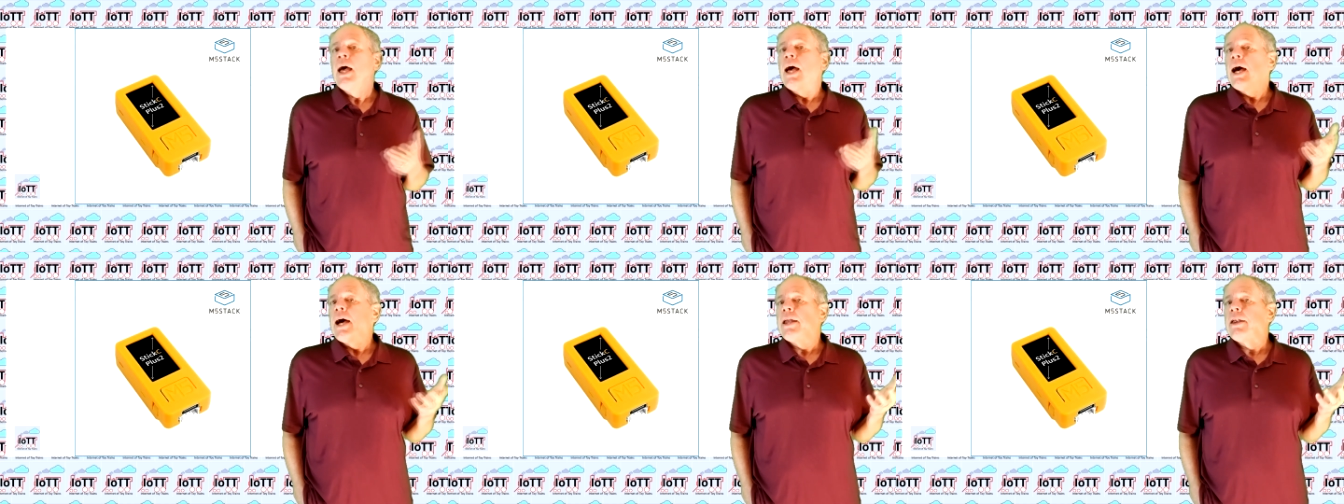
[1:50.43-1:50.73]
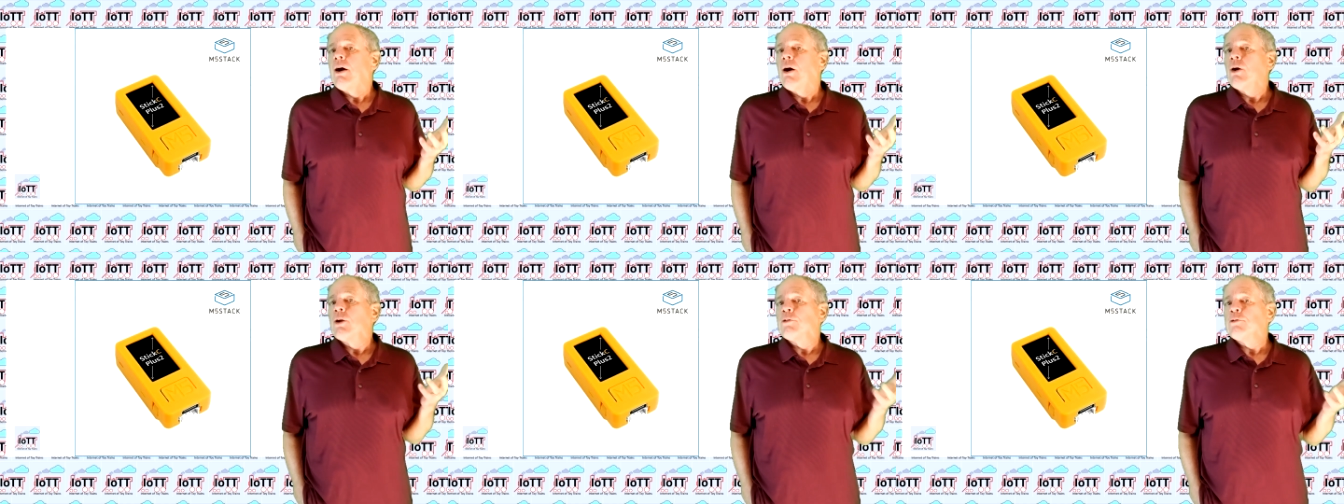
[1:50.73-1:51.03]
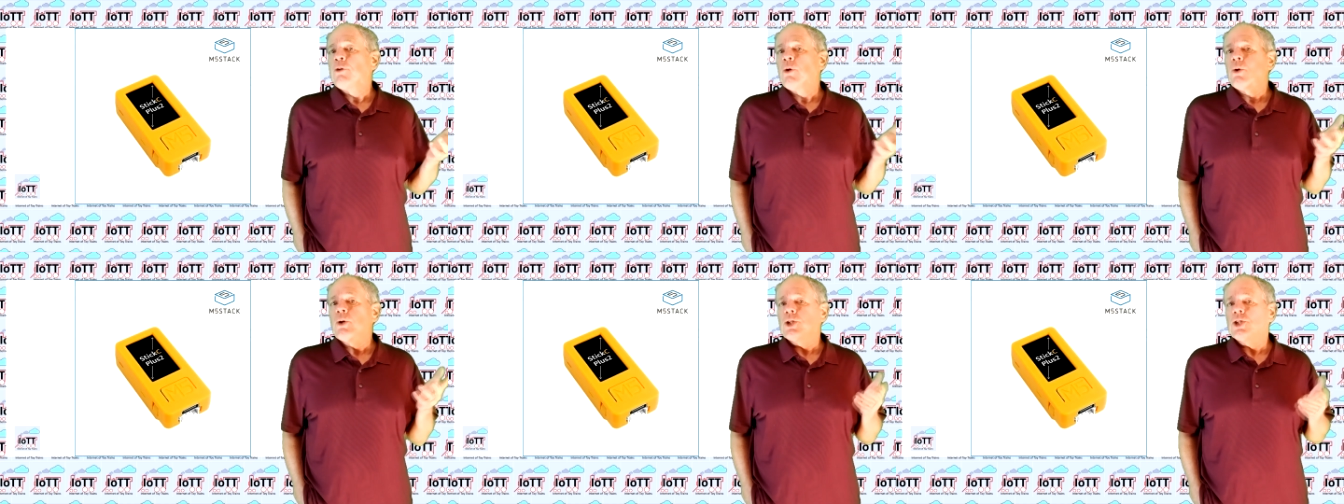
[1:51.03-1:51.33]
And
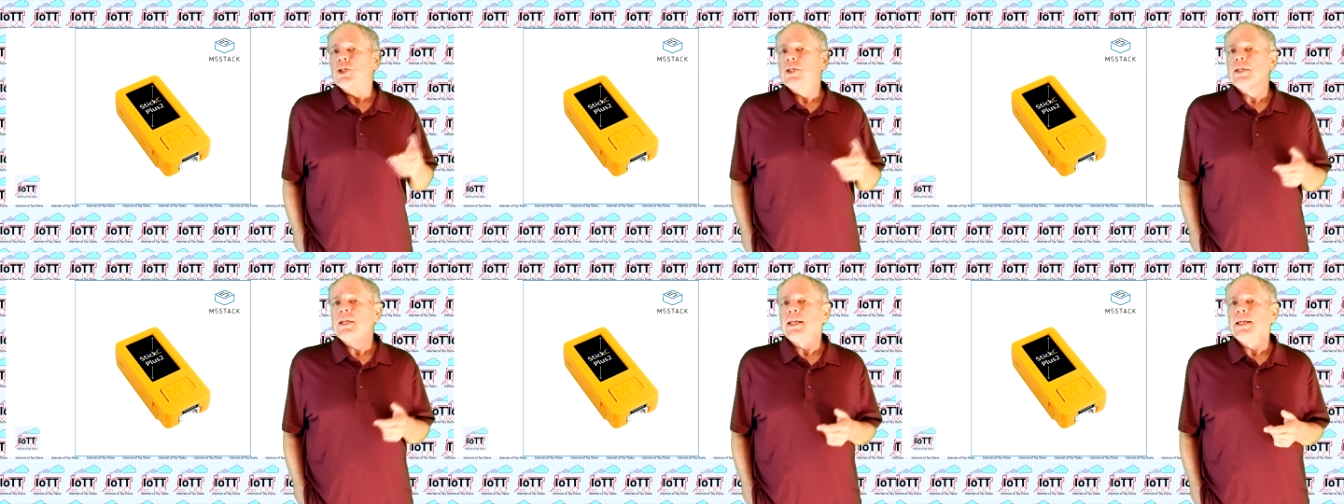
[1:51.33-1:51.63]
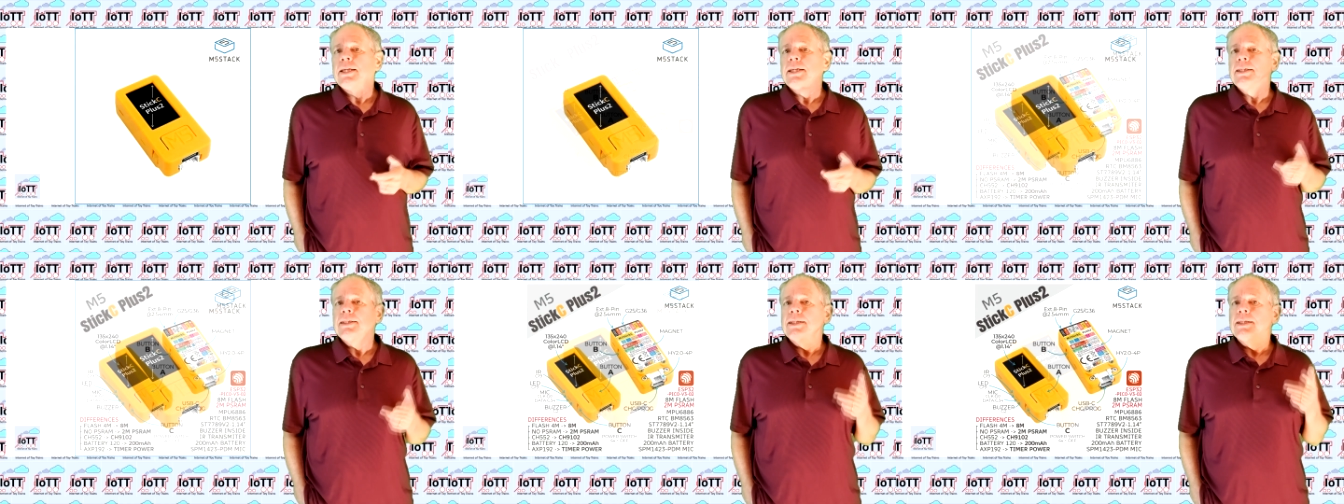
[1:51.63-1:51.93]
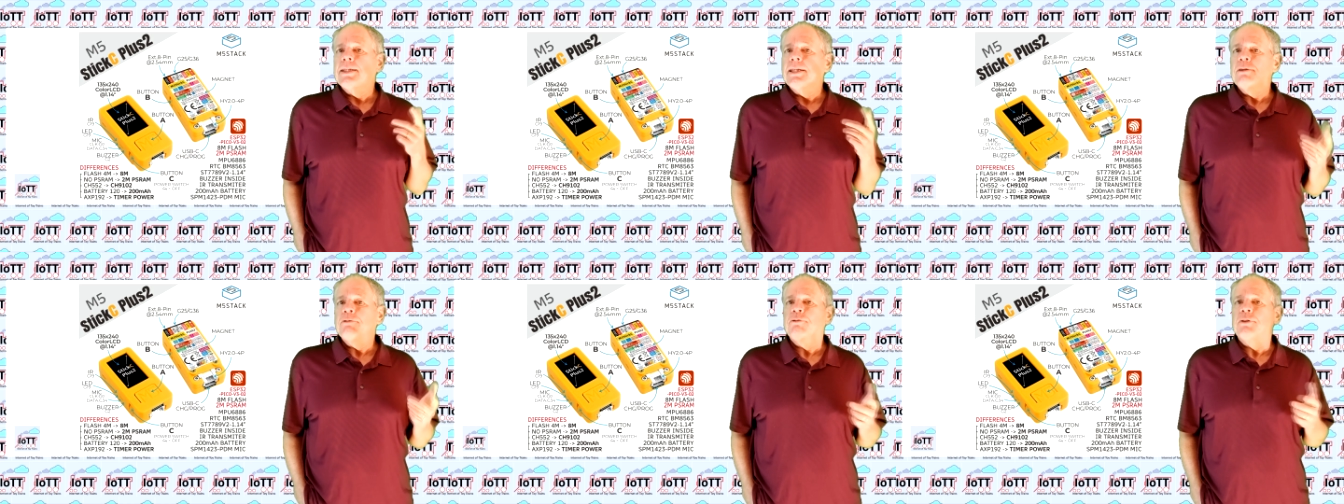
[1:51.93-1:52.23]
unfortunately, the
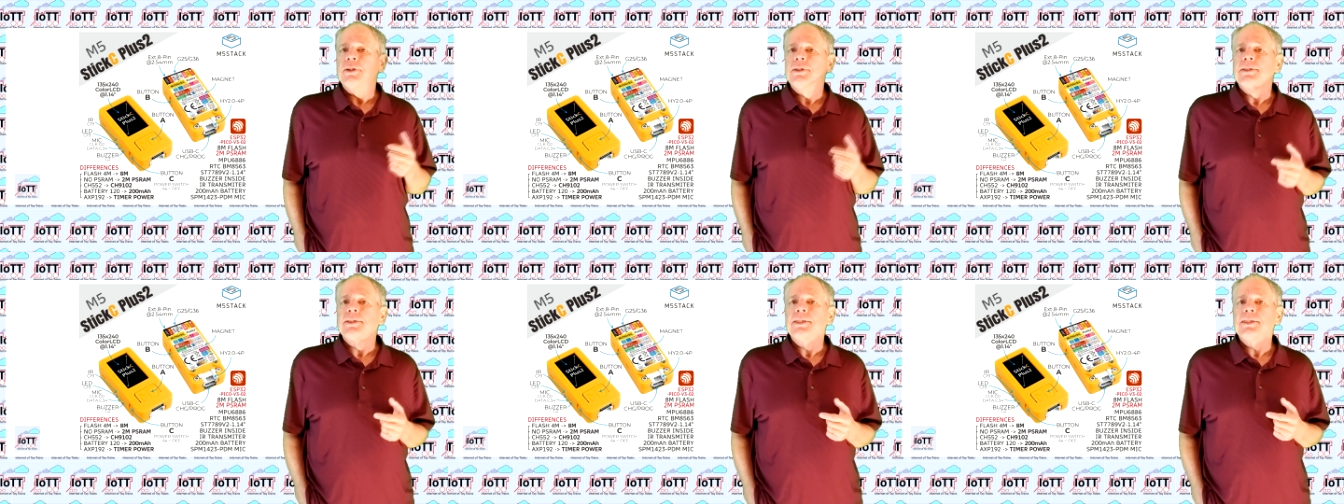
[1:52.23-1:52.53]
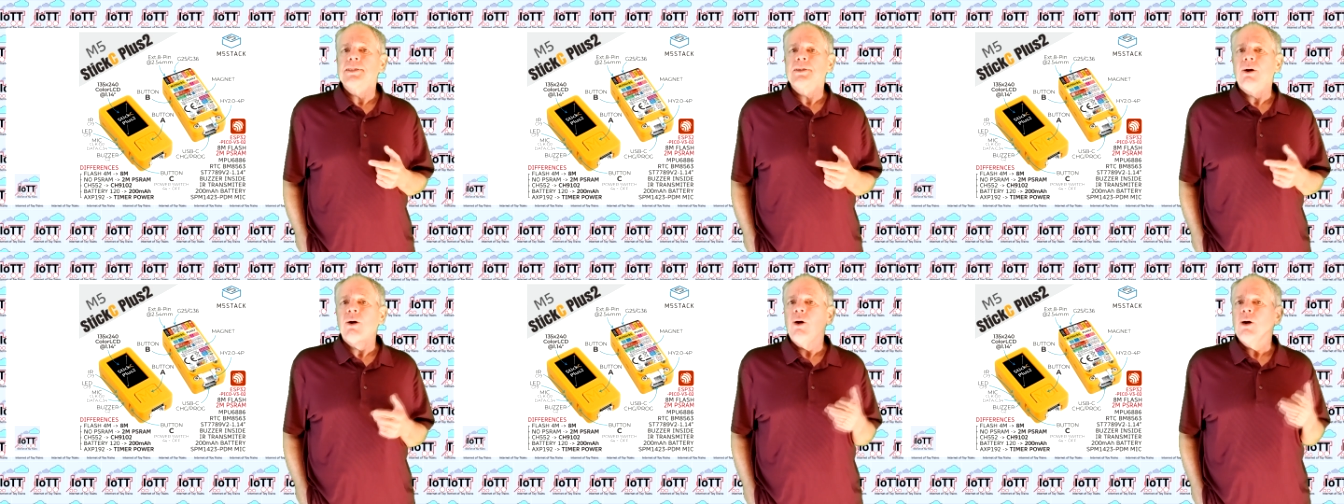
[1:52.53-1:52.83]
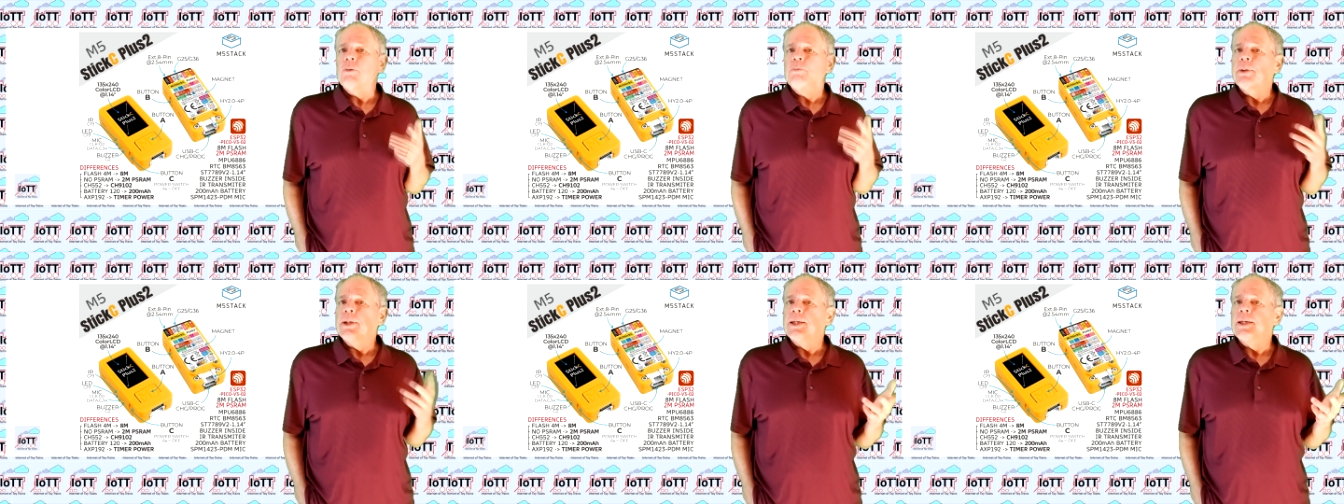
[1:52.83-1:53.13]
differences
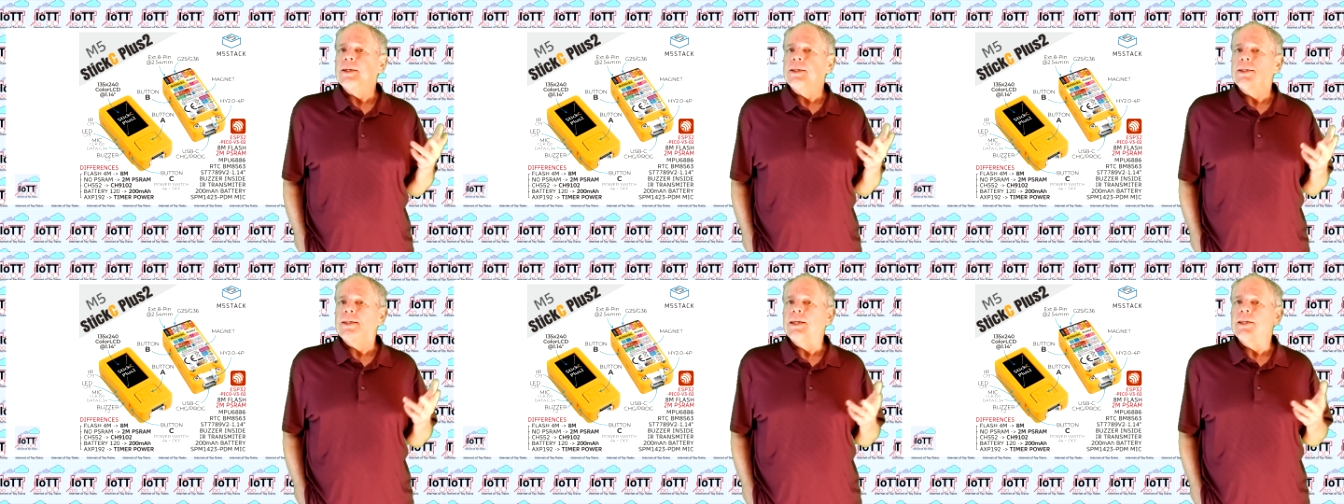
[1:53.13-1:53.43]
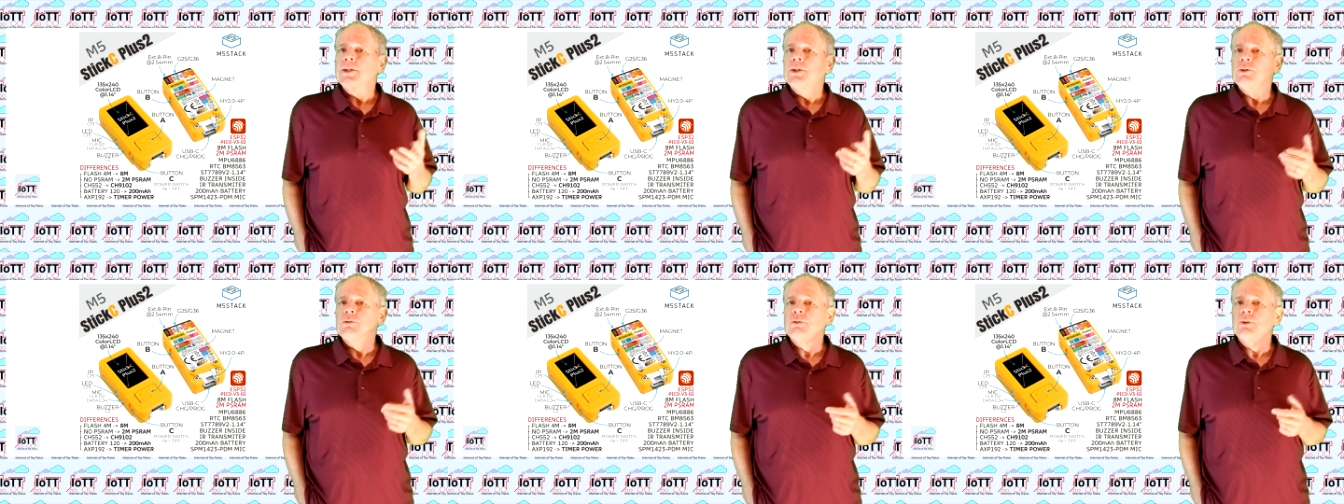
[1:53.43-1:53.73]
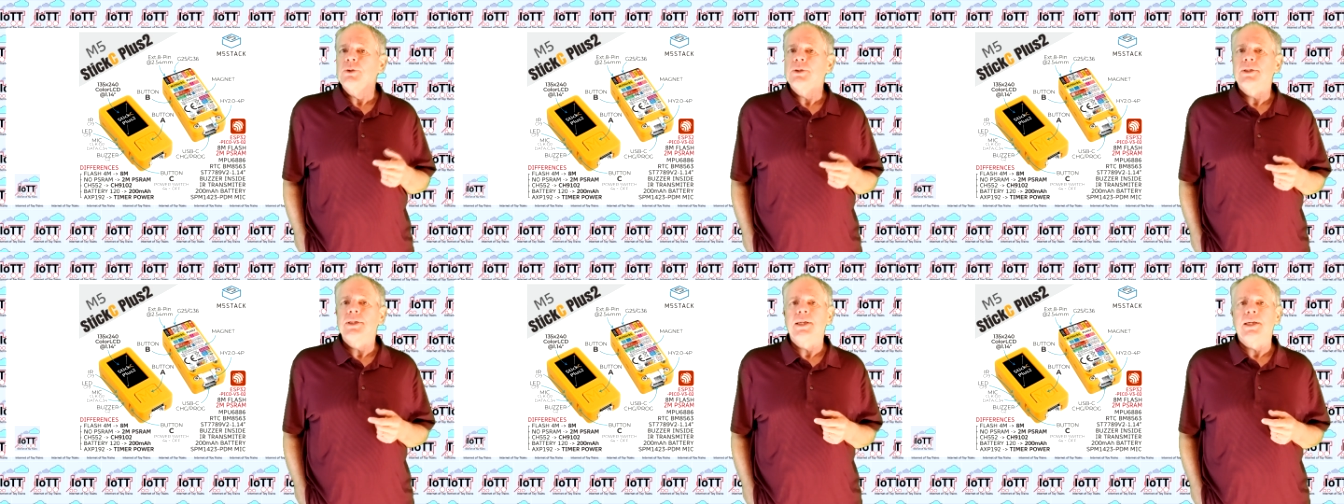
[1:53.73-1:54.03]
are bigger than you
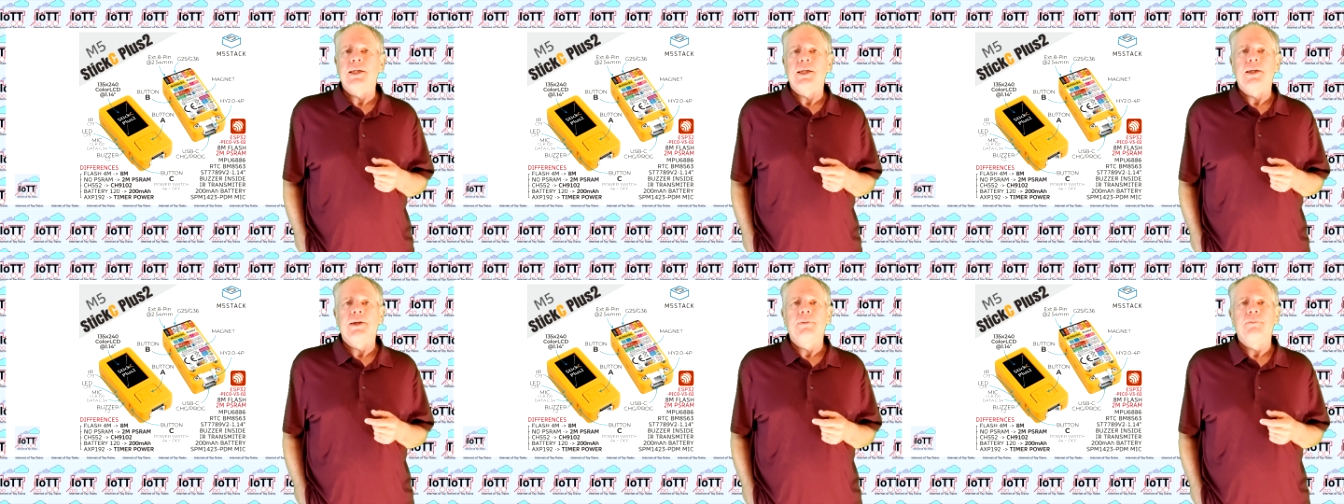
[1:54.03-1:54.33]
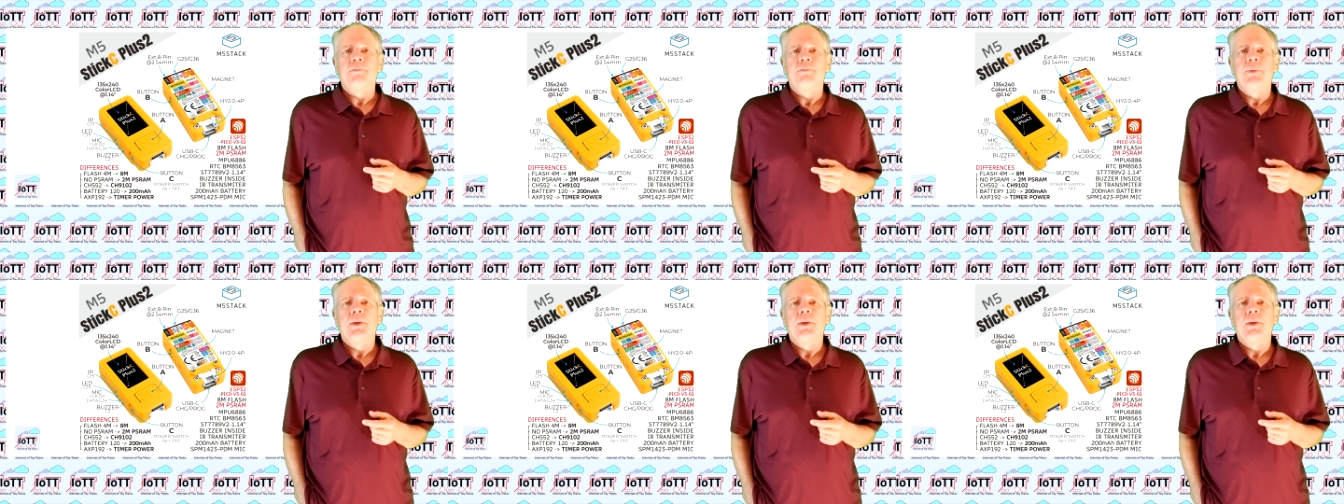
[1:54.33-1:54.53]
would think.